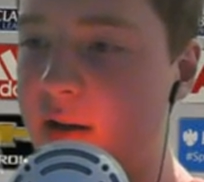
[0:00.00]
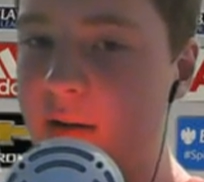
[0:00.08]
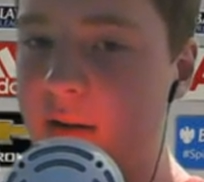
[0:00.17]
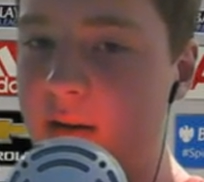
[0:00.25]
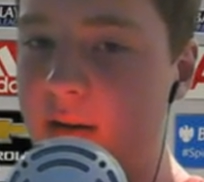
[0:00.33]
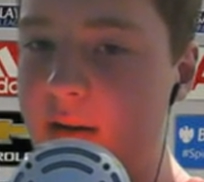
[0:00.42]
it's
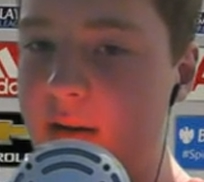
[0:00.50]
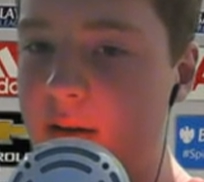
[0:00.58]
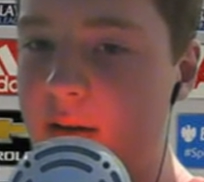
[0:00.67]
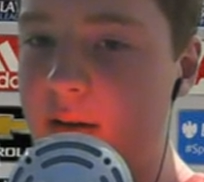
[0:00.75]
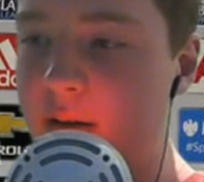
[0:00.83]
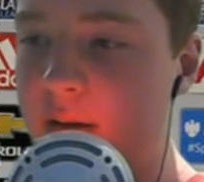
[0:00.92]
gonna be.
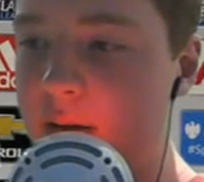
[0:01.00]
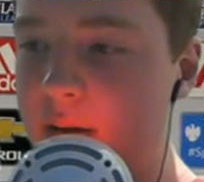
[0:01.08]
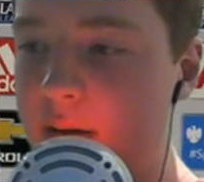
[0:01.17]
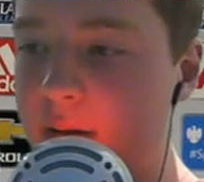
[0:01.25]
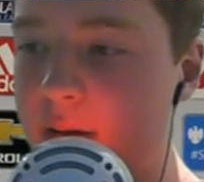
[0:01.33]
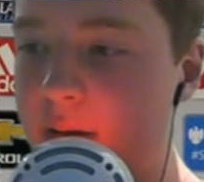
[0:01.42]

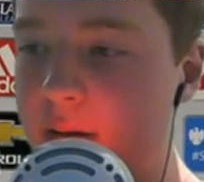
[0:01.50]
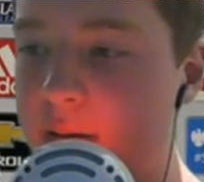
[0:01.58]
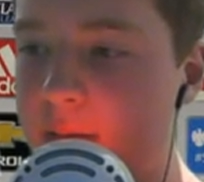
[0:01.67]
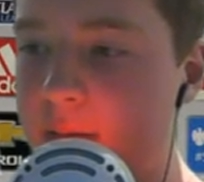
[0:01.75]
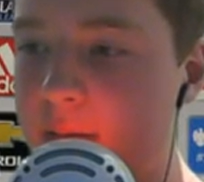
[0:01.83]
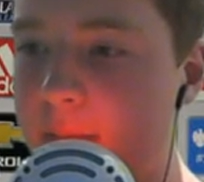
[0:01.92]
It's
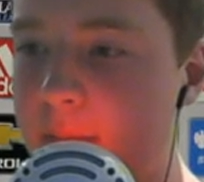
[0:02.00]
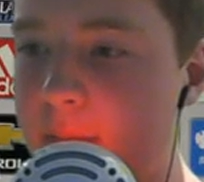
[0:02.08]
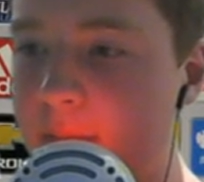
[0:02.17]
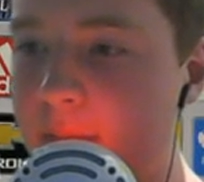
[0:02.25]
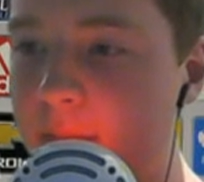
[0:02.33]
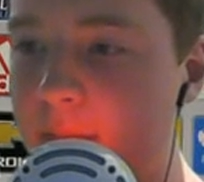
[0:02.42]
a
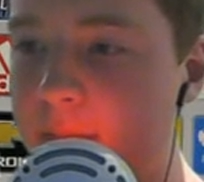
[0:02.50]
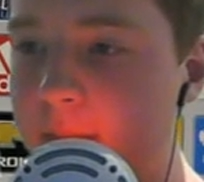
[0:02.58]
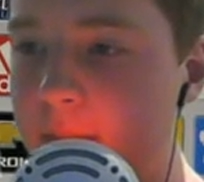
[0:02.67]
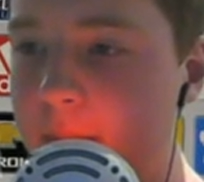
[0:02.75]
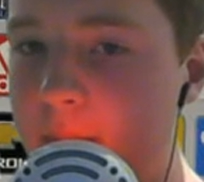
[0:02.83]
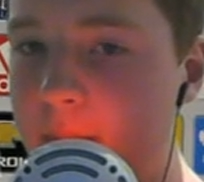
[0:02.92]
long
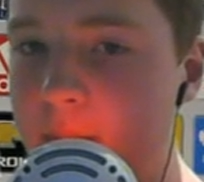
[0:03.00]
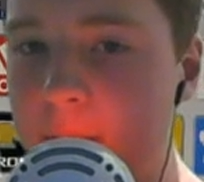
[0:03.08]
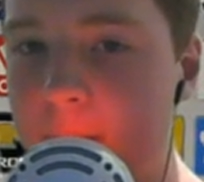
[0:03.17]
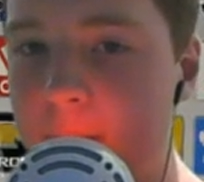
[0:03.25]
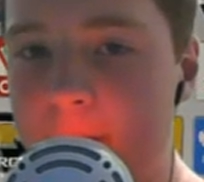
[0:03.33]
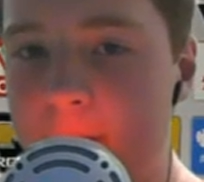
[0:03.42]
time, but
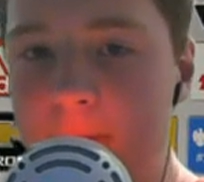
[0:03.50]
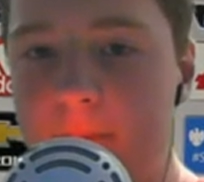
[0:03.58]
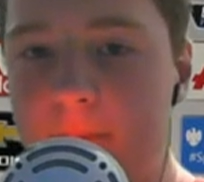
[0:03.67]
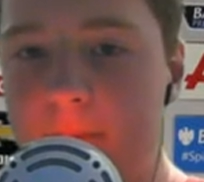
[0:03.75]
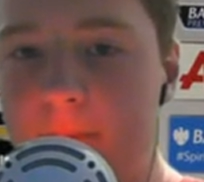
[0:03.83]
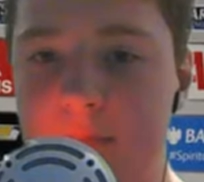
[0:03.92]
it's
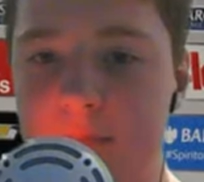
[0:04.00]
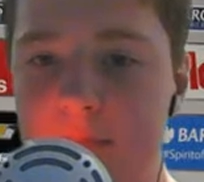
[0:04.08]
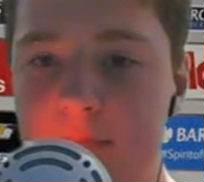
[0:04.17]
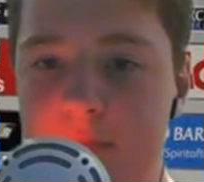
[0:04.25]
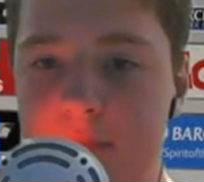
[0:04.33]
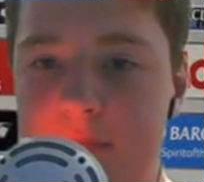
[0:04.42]

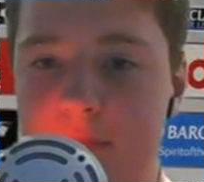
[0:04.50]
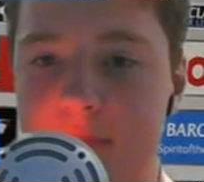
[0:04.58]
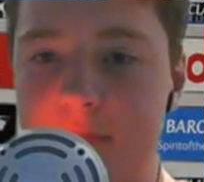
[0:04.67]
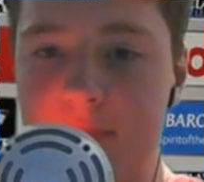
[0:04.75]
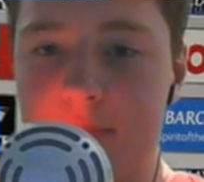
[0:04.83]
good though.